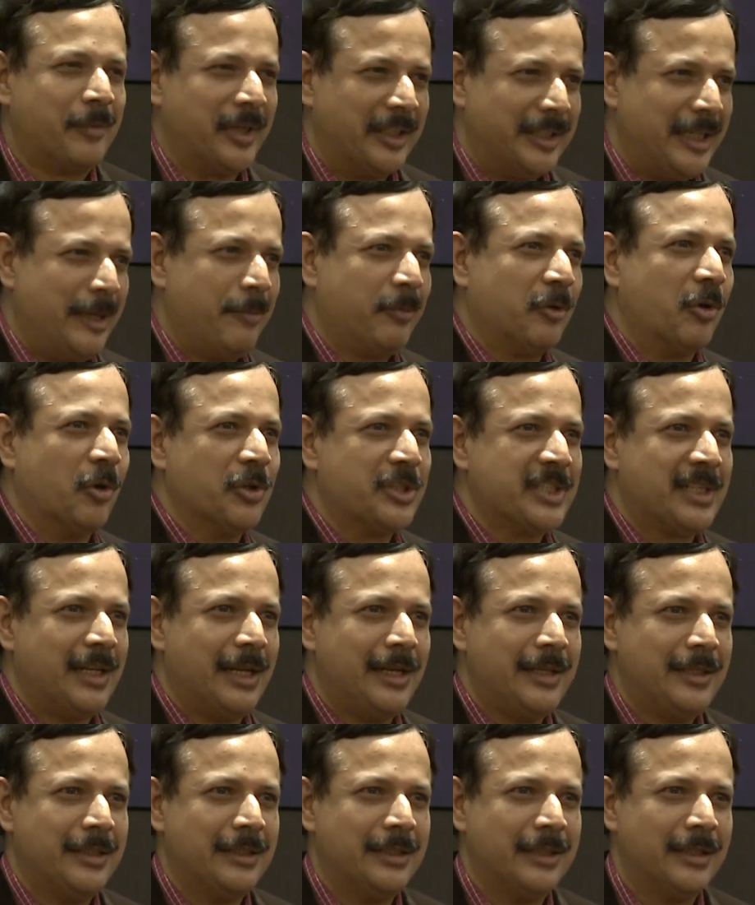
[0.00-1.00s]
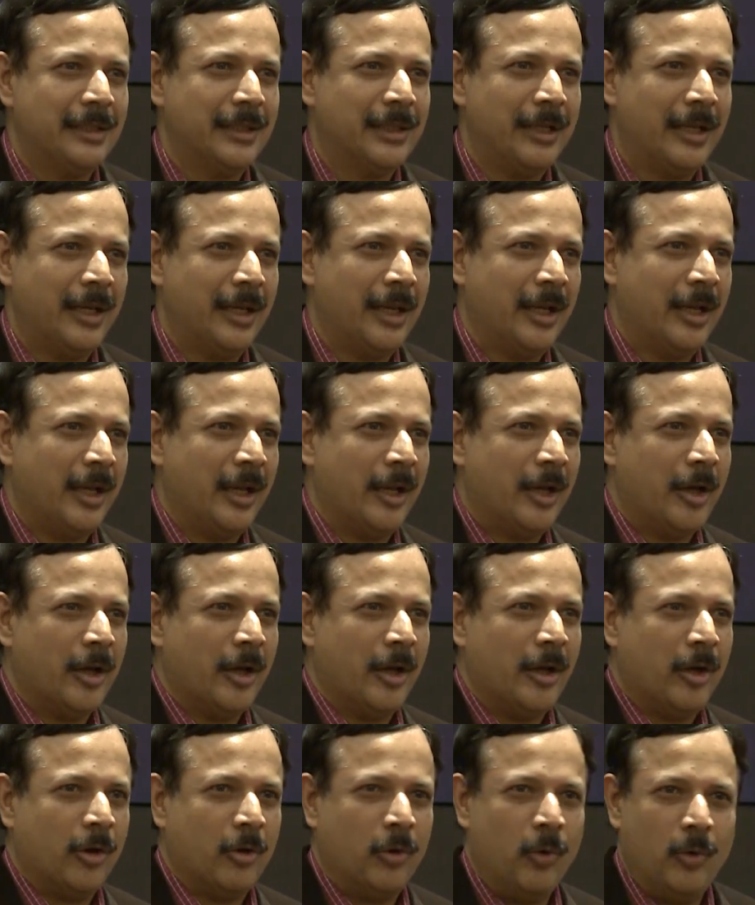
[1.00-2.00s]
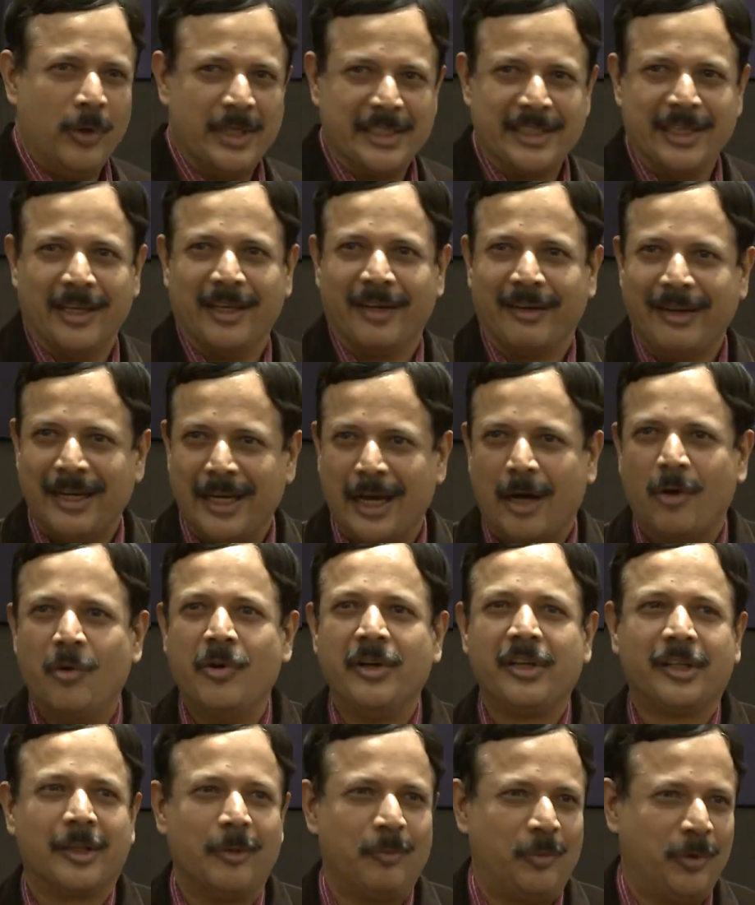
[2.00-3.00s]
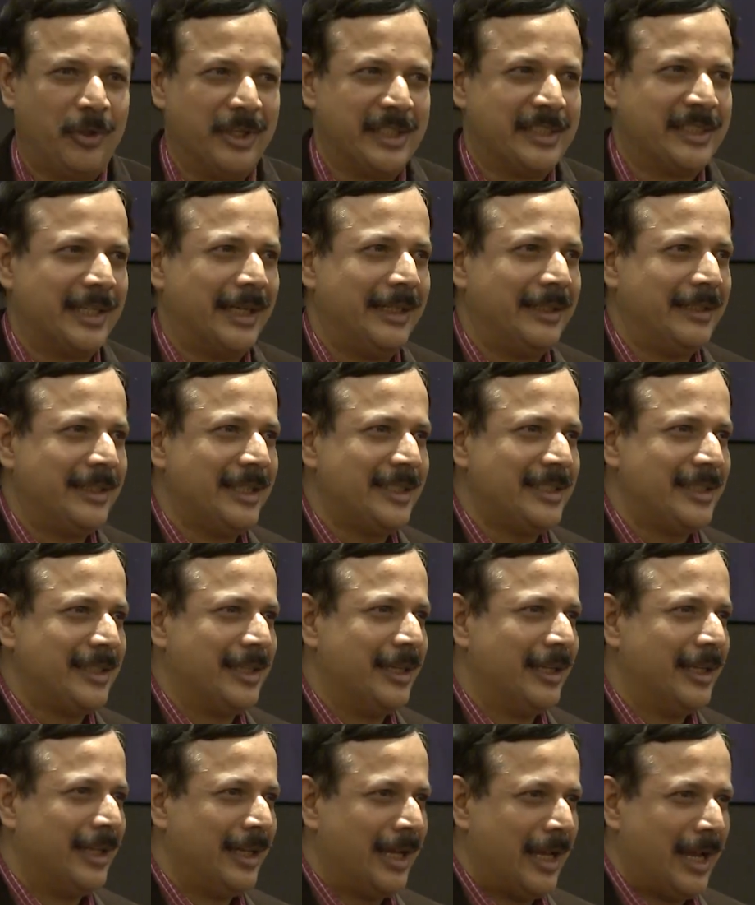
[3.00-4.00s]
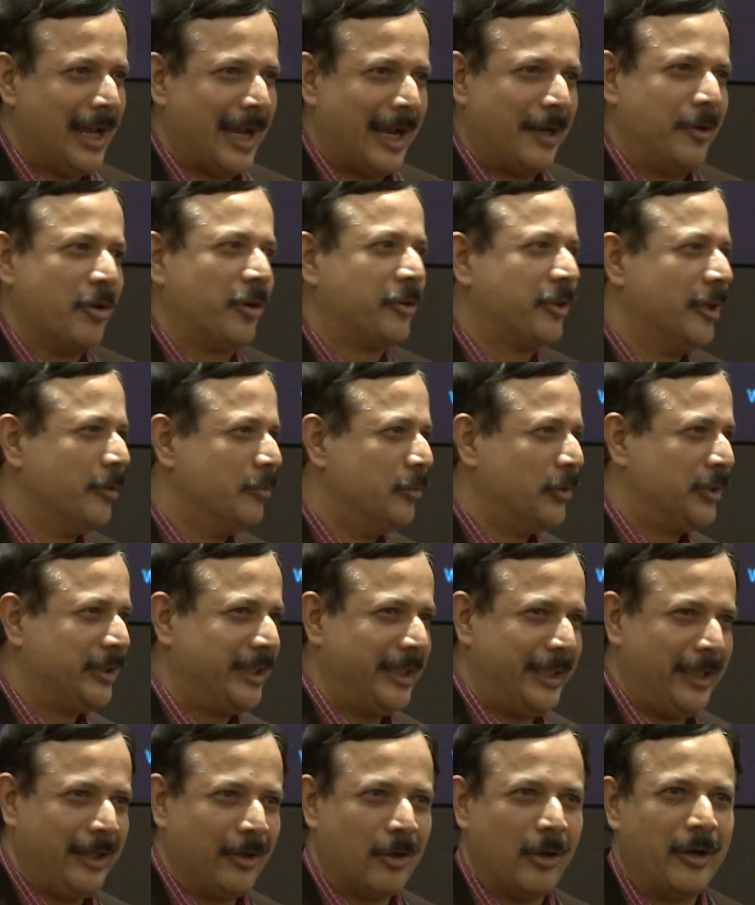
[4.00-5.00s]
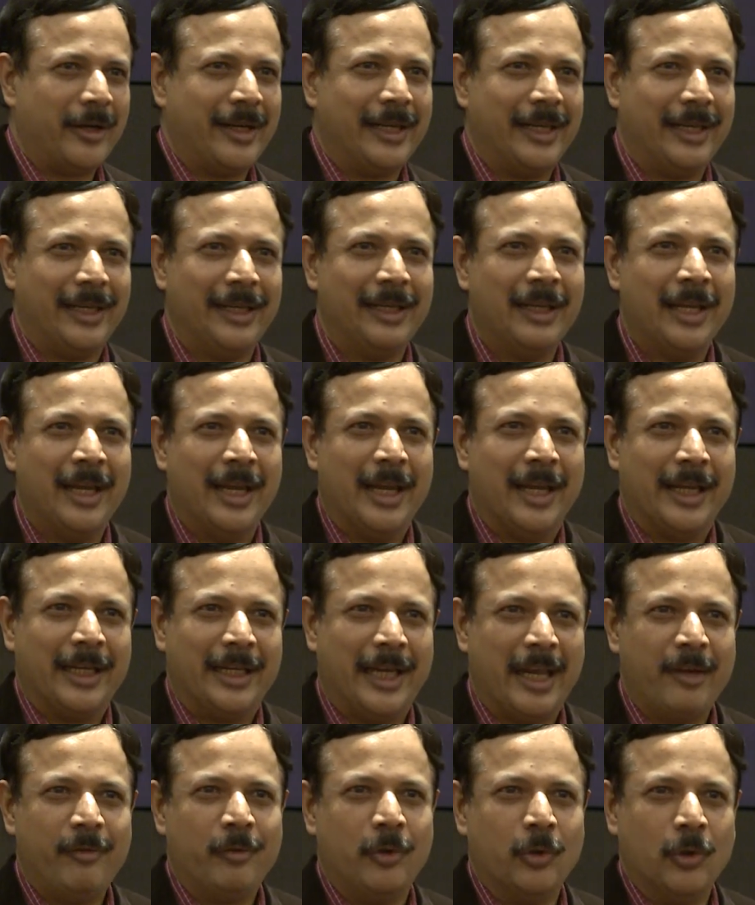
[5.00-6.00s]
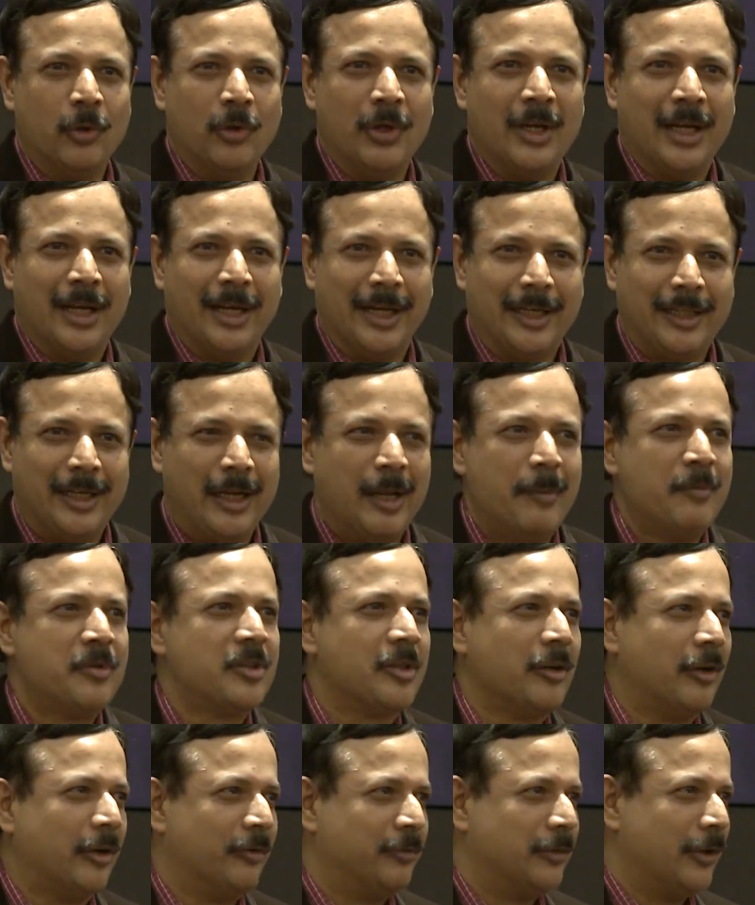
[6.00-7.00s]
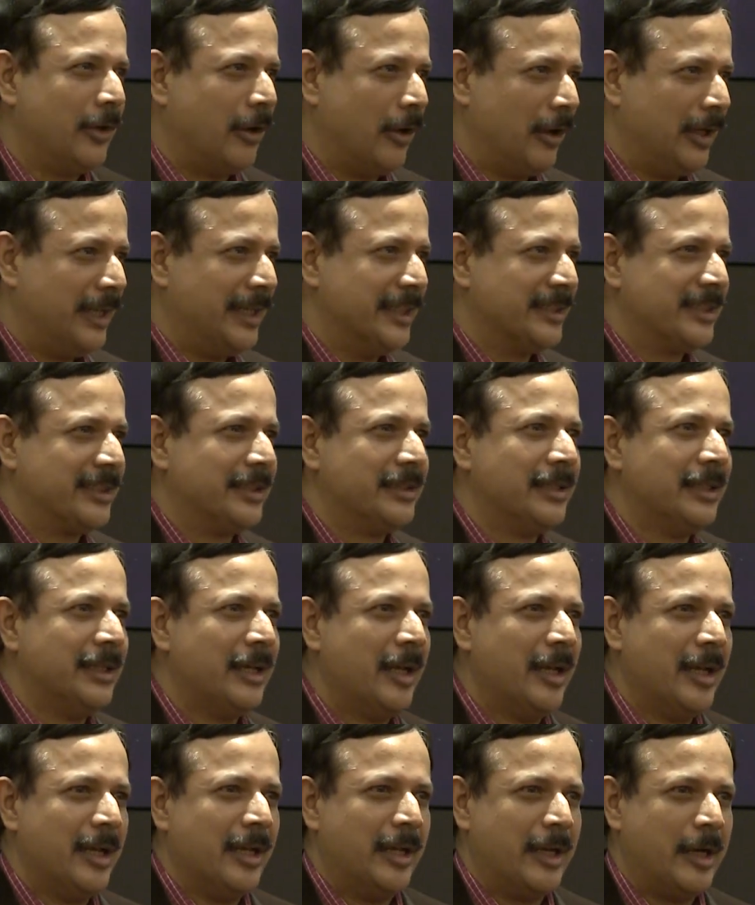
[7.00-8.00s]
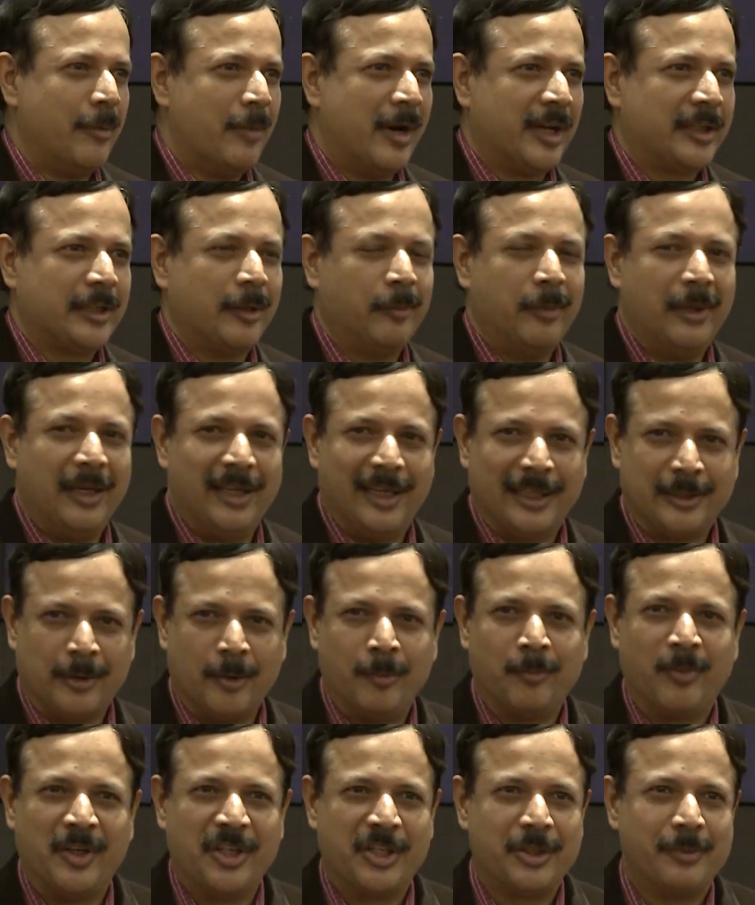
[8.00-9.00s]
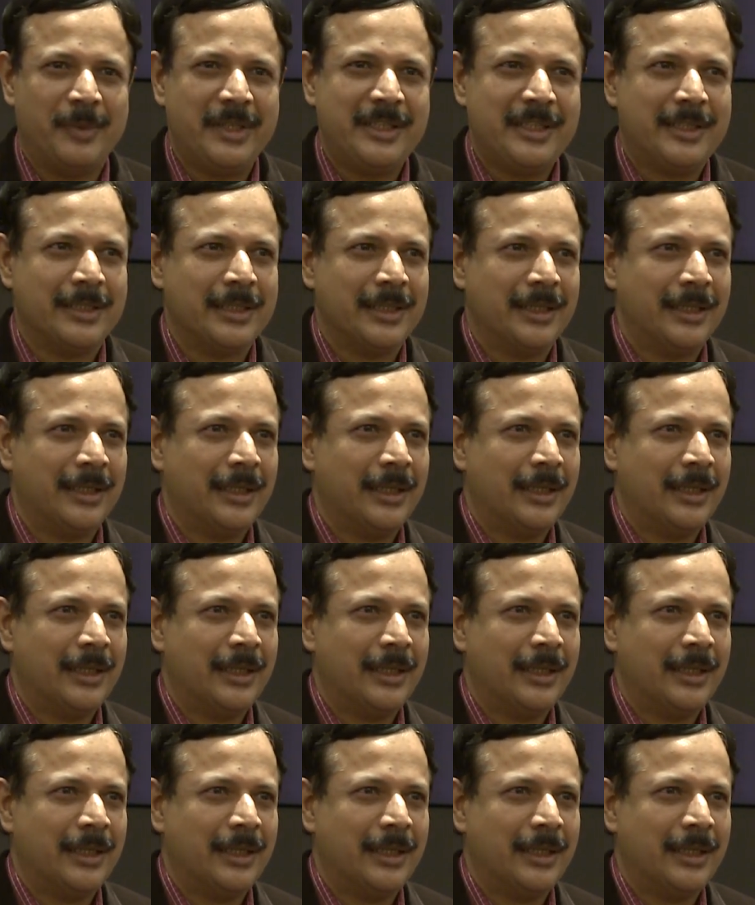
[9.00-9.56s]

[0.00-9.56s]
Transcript: Pradeep Khosla, who is a renowned computer scientist, and Dr. Murthy already gave you a glimpse of all his remarkable accomplishments.